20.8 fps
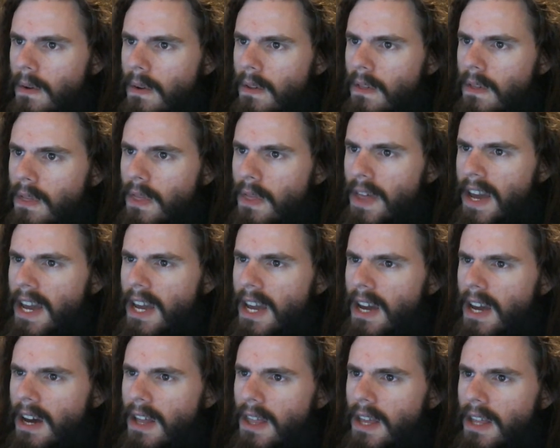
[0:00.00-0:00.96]
they,
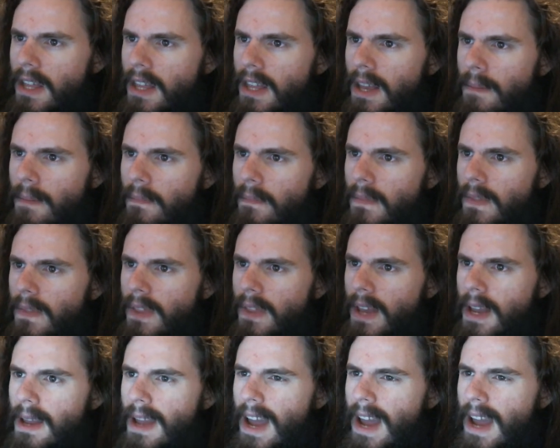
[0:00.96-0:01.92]
uh, they they
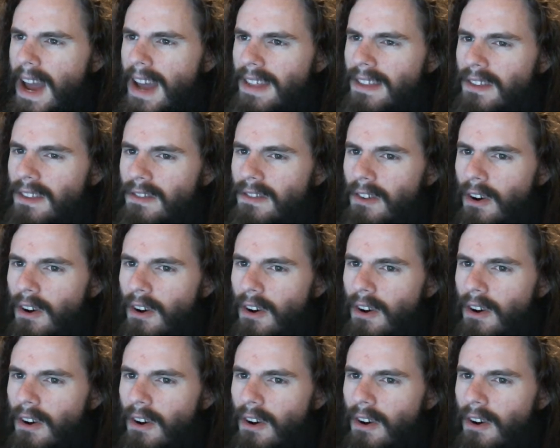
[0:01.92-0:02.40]
they had this